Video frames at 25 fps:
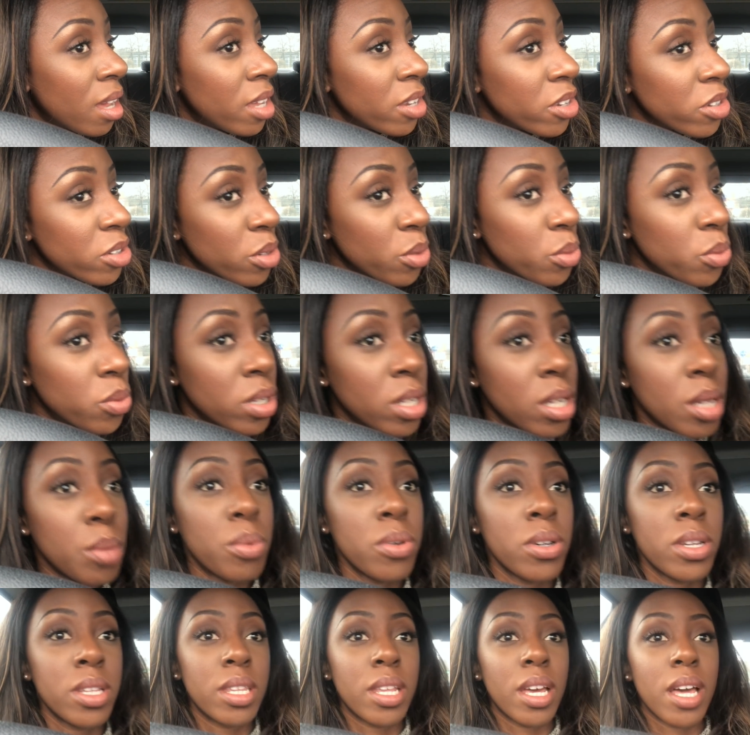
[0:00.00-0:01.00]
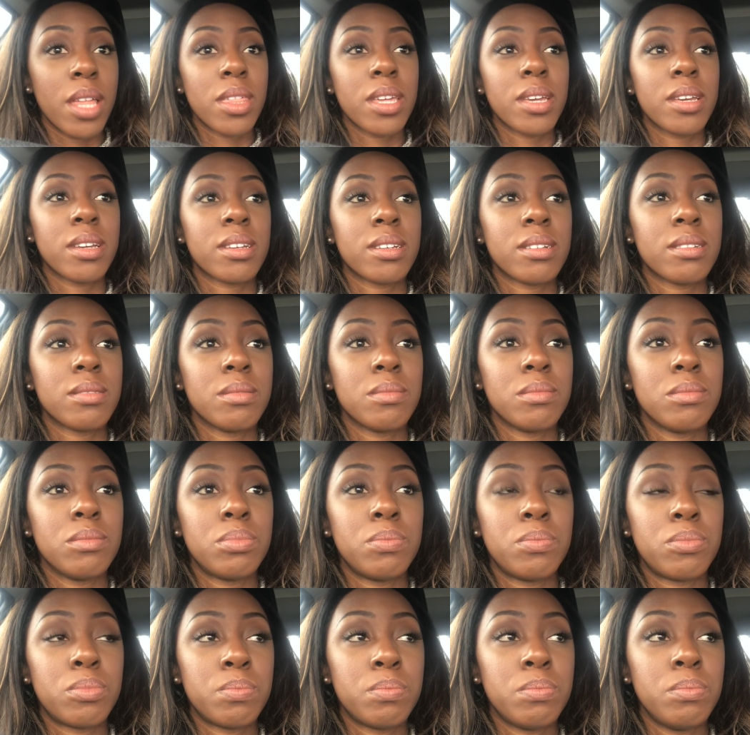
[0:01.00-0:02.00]
I don't know what they're putting there. I think
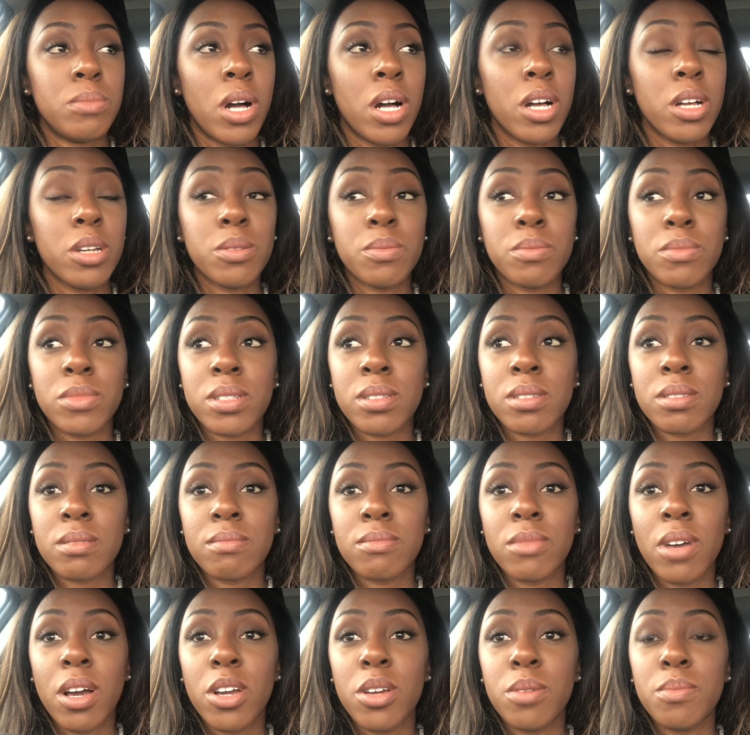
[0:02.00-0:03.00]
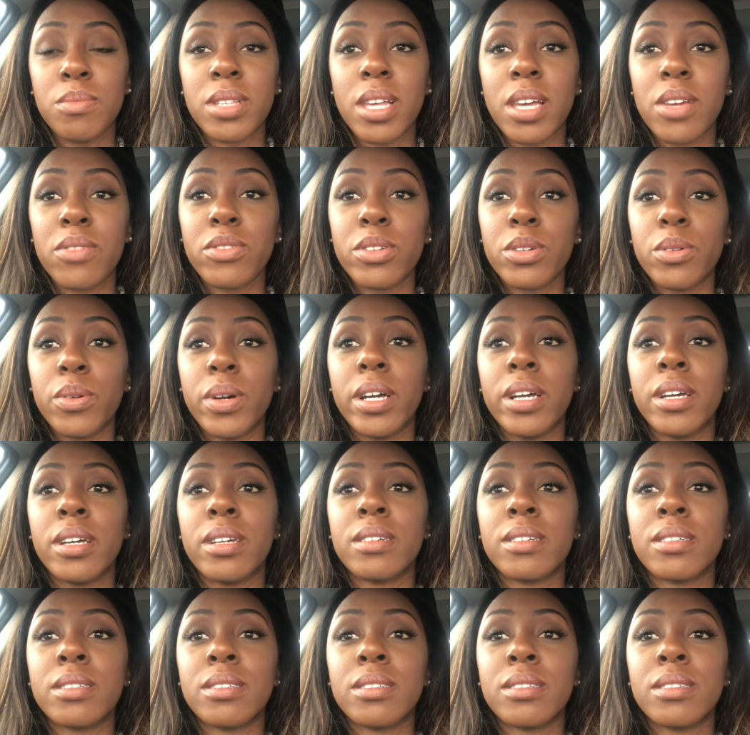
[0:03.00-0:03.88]
homes everywhere.